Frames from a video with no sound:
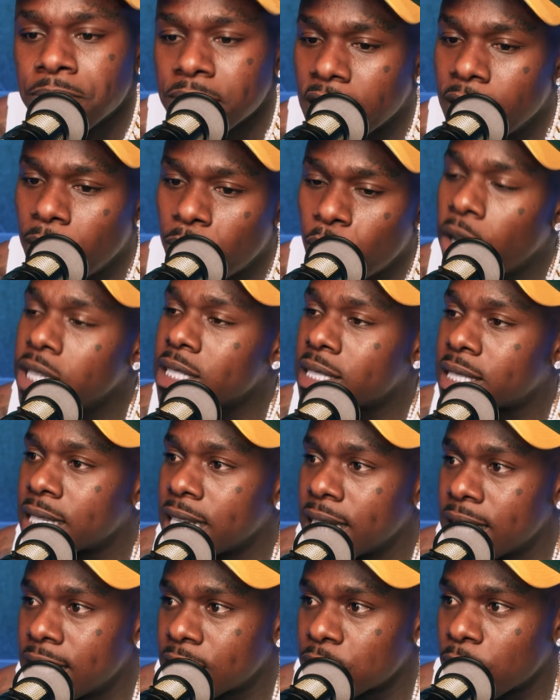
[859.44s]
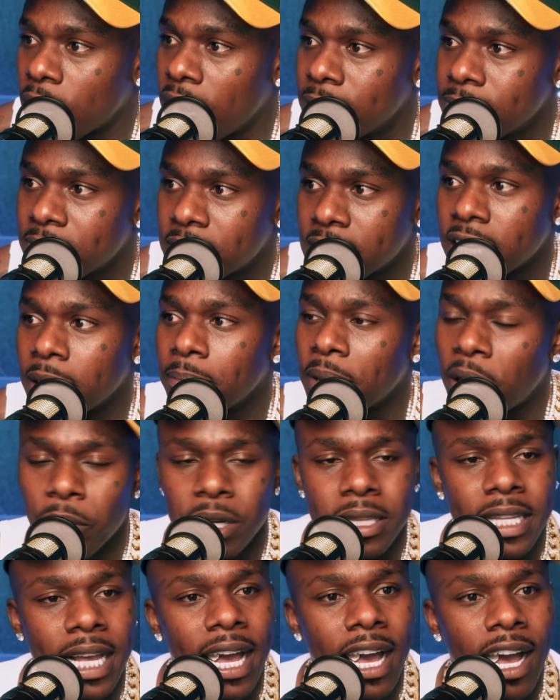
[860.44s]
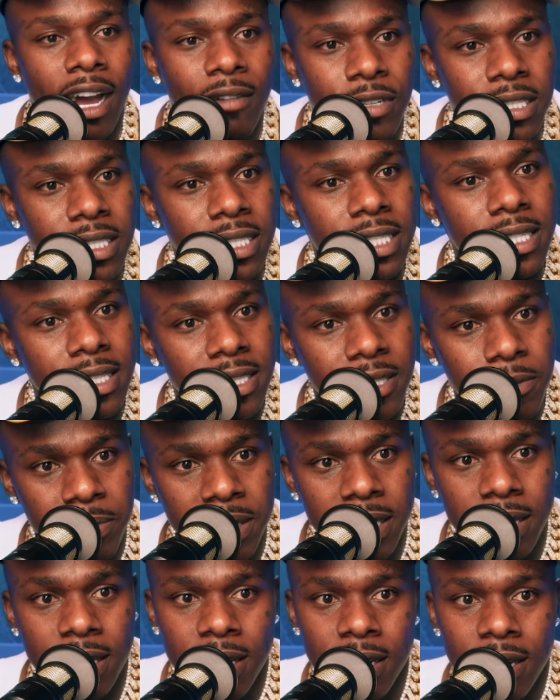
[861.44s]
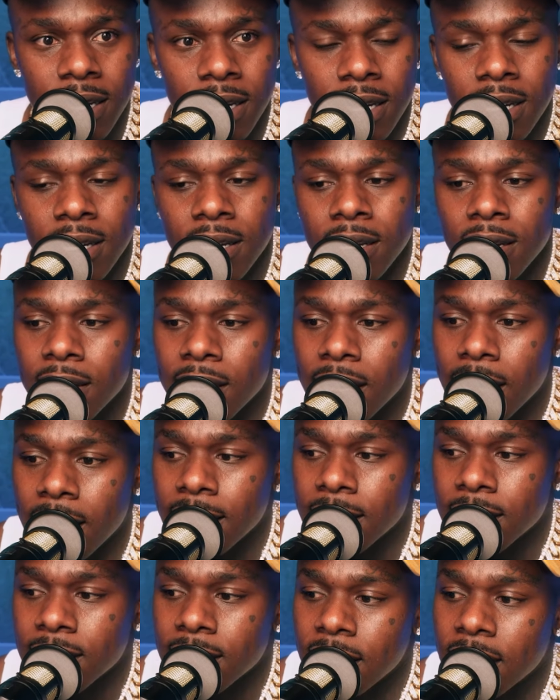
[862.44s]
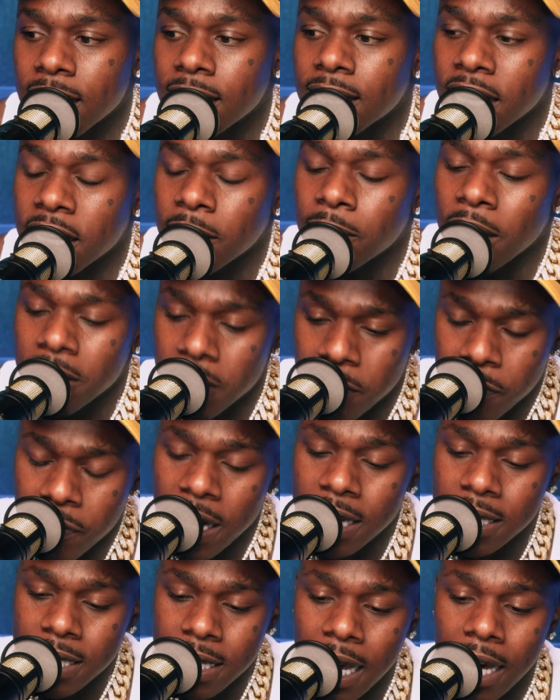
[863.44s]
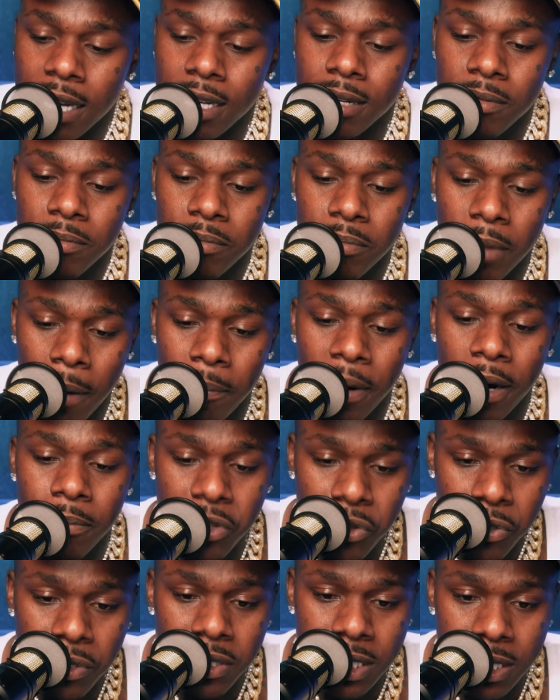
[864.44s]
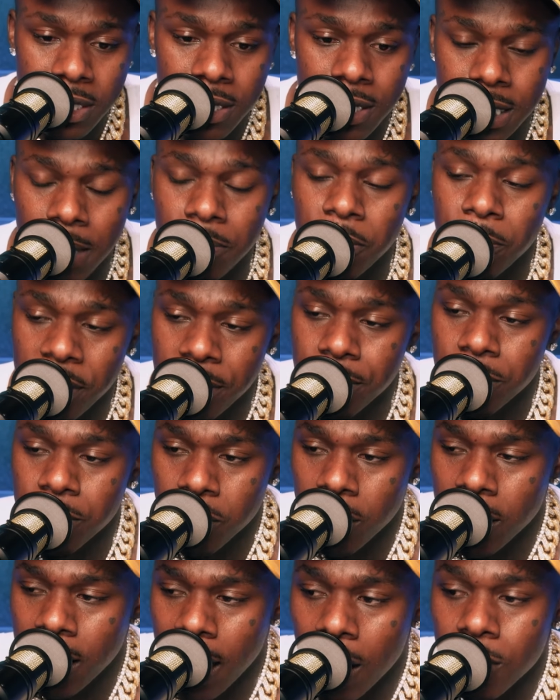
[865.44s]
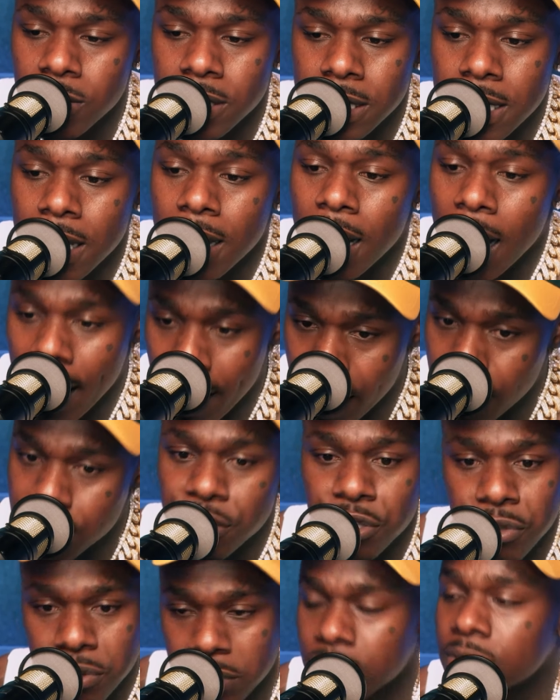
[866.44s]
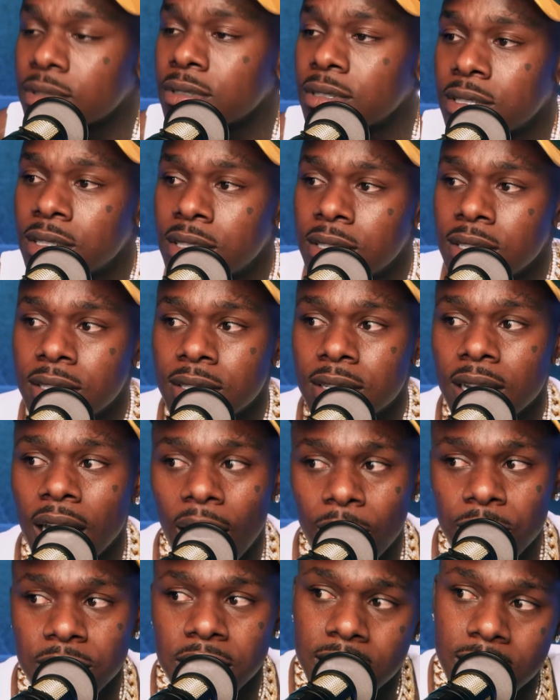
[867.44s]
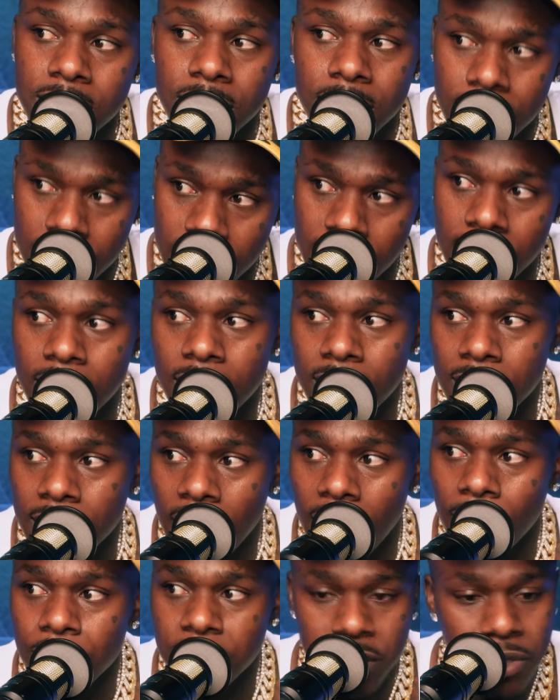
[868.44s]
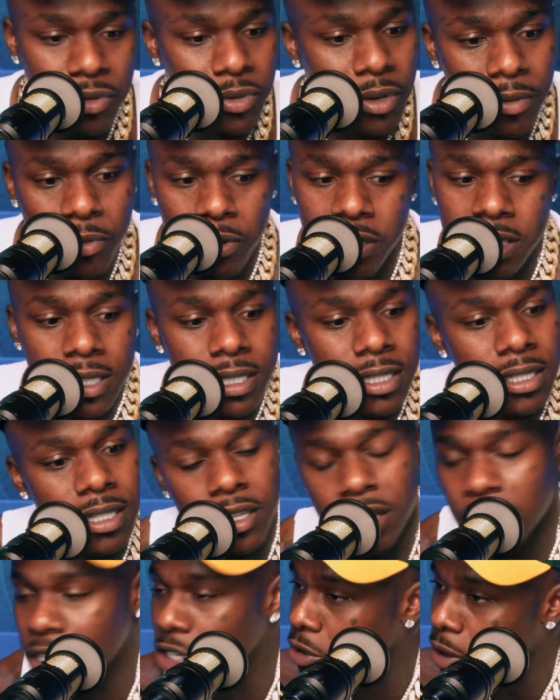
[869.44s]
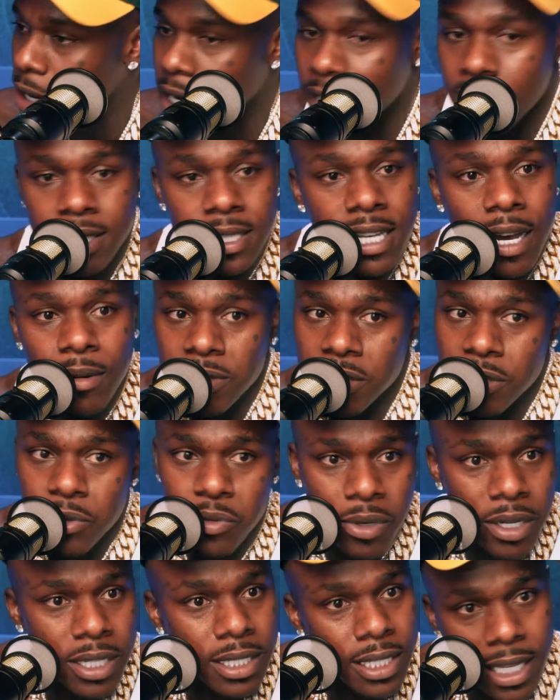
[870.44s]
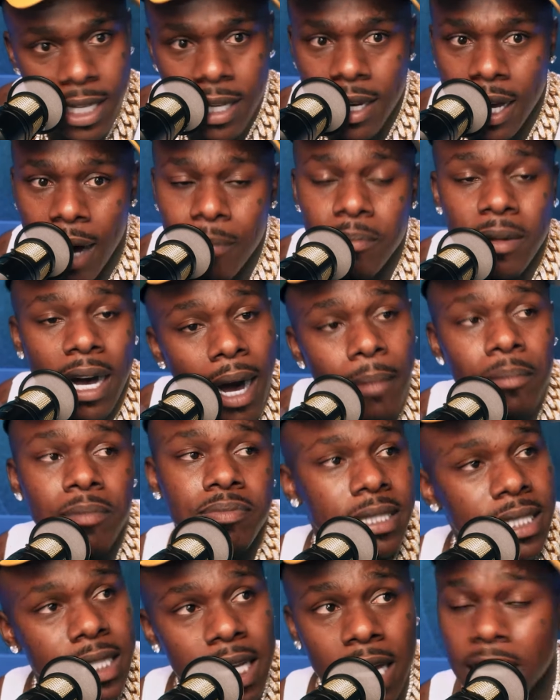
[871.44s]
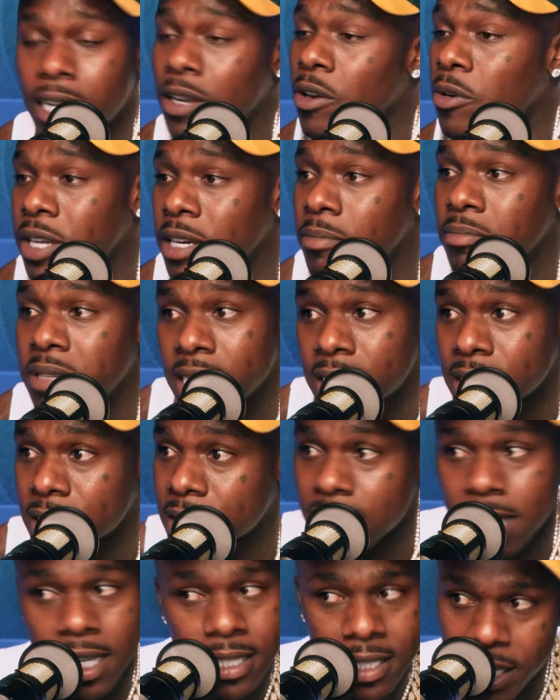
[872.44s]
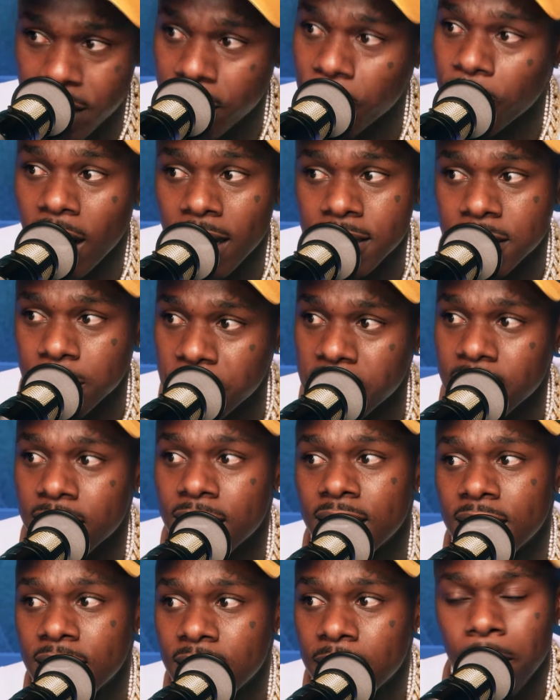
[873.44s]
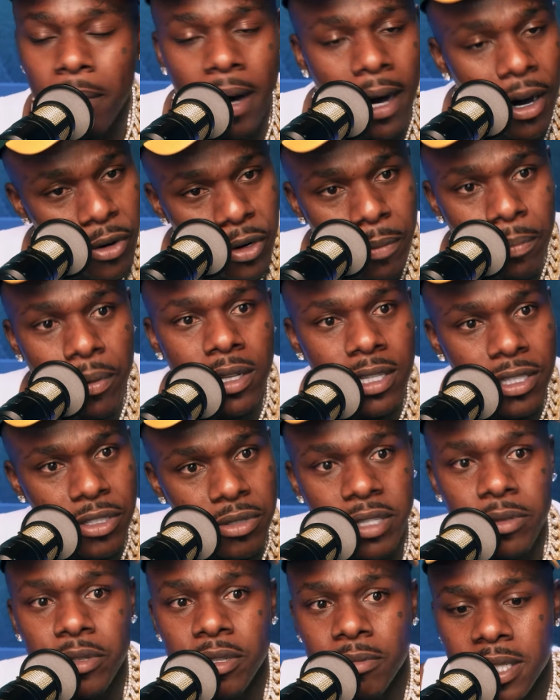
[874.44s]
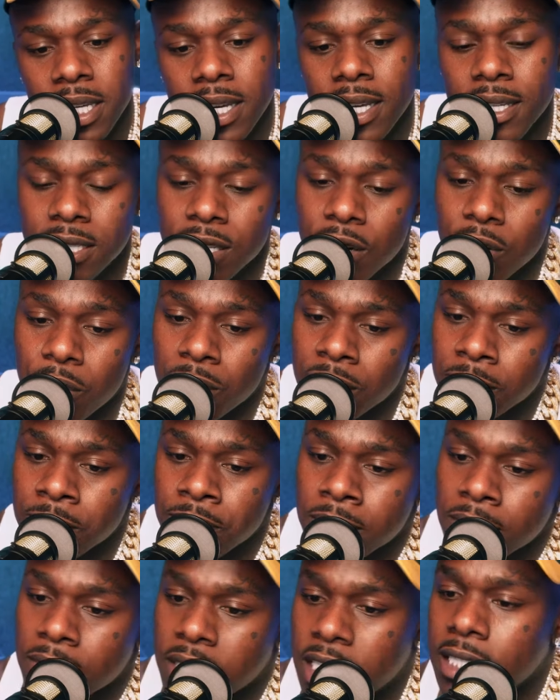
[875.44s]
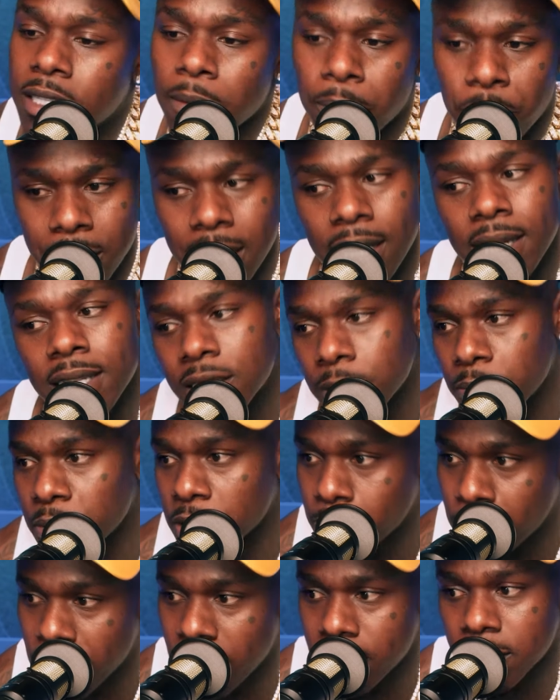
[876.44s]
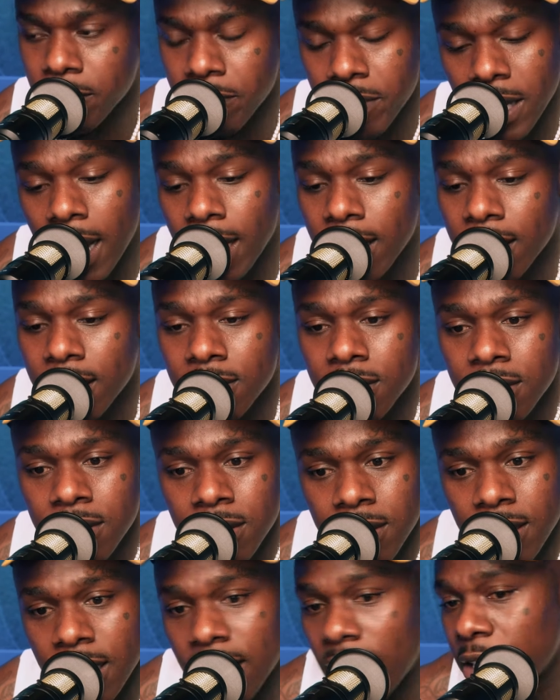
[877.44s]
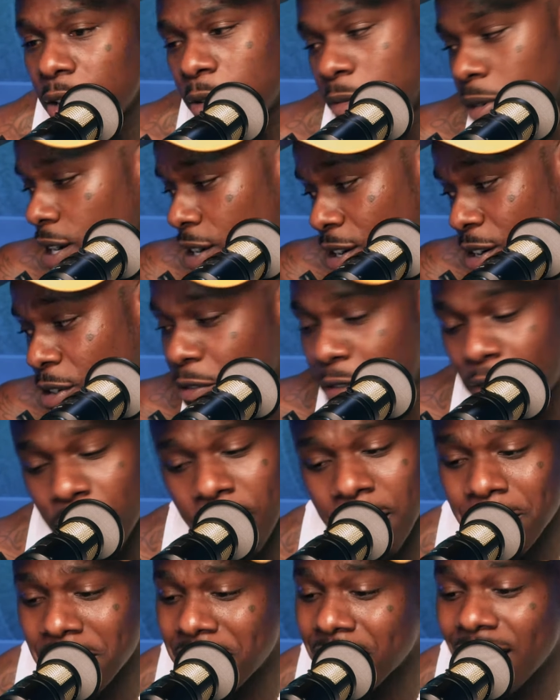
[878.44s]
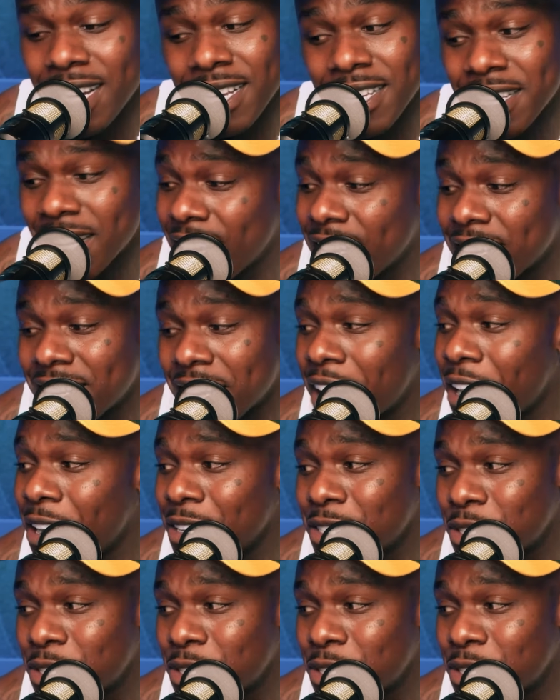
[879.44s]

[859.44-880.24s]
in one sentence, right? Think about what the average sentence would be. Yeah. And think about the fact that out of my mama 3 sons, I'm the baby boy. I was the angel. I was the one with the good grades. I was the one. Yeah, I'm telling on them niggas because they terrorizing me, my older brothers. You get what I'm saying? So just to put that into perspective, like, and I know my whole family, like y'all are